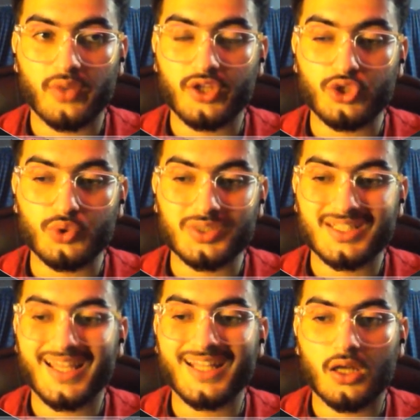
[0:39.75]
that you
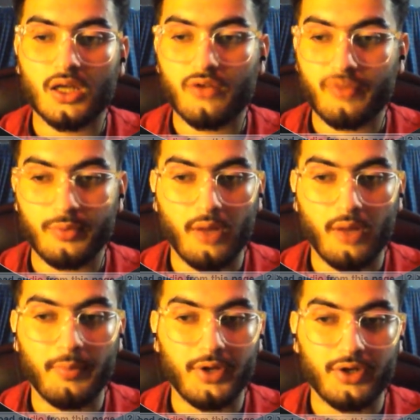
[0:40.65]
stand out from your
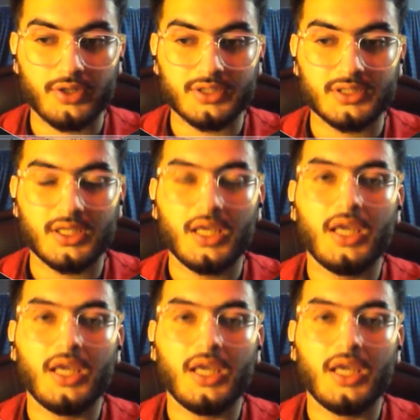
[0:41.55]
competitors.